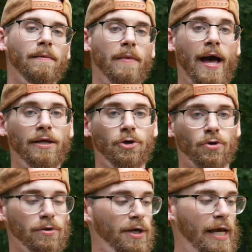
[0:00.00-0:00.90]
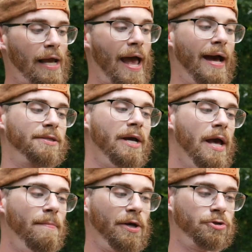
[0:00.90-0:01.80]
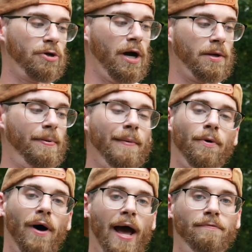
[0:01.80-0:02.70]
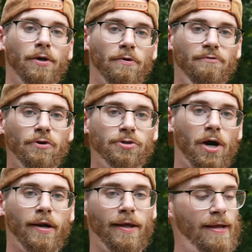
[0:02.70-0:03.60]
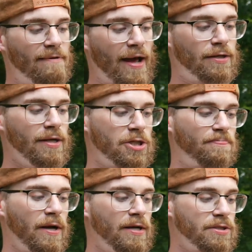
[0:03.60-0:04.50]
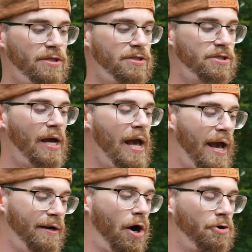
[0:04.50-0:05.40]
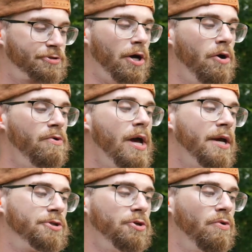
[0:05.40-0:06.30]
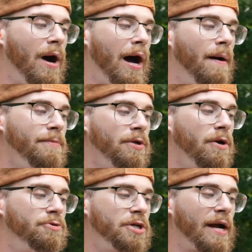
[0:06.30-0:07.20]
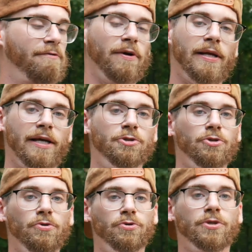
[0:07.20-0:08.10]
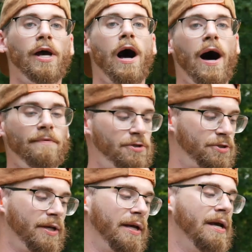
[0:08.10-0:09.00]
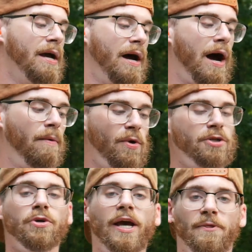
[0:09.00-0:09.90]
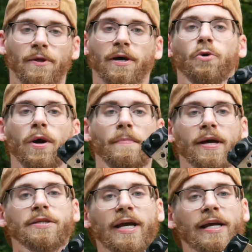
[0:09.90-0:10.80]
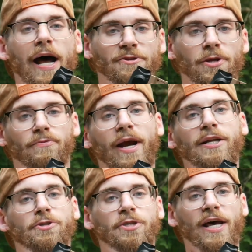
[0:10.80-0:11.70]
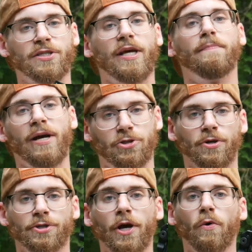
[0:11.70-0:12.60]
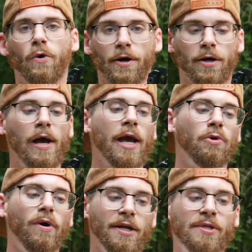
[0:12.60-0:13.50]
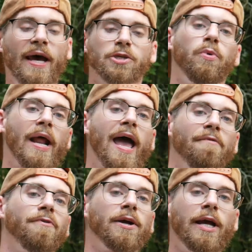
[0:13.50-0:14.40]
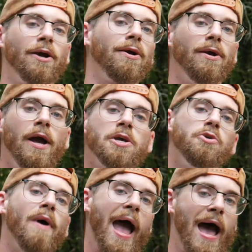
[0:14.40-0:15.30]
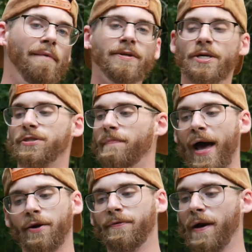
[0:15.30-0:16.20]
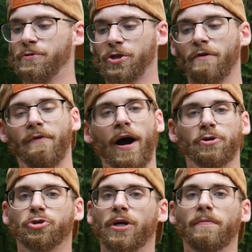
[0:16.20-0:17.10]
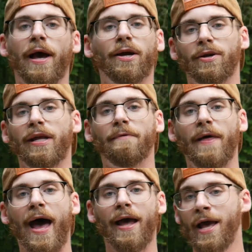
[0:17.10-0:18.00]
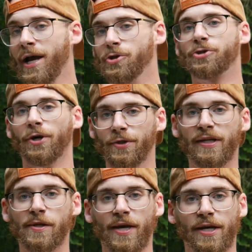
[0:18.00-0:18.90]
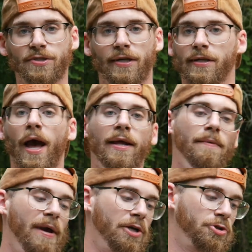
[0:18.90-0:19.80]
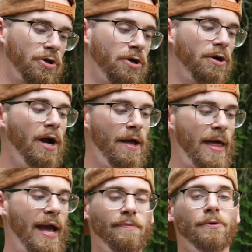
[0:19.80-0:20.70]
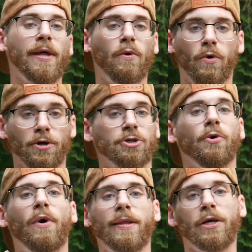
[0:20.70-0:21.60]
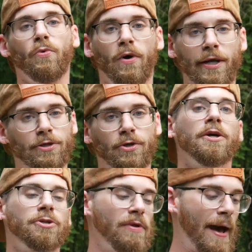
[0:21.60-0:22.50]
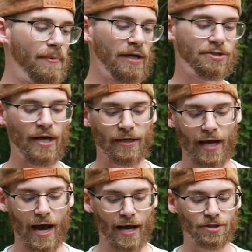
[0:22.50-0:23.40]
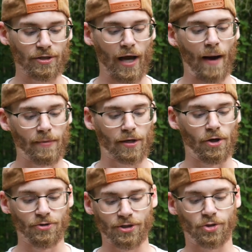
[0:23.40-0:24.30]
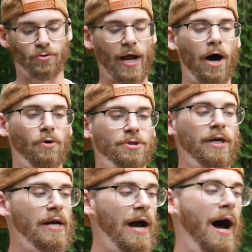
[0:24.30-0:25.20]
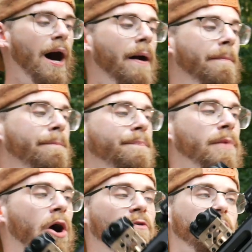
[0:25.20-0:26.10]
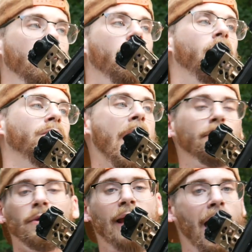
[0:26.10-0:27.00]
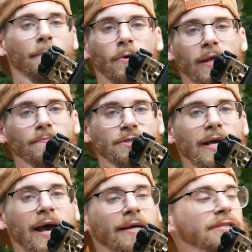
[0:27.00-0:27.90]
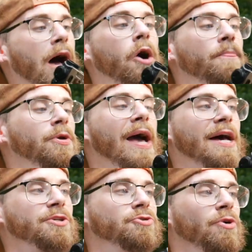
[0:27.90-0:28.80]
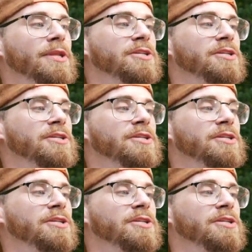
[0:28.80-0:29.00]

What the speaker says: that you're looking at, make sure other people have good reviews on it and they've had good experiences, and also to you know, check for any issues. Obviously, when you get the equipment, take it out to the range, test it, make sure it's going to work. You want to test whatever gear you have. It doesn't matter if you have Surefire, Streamlight, or any of that. You still need to test it to make sure that everything works the way that you want it to. So with that being said, guys, I'm going to close this one out. Overall, I'm really happy with MCX. I hope you guys enjoyed this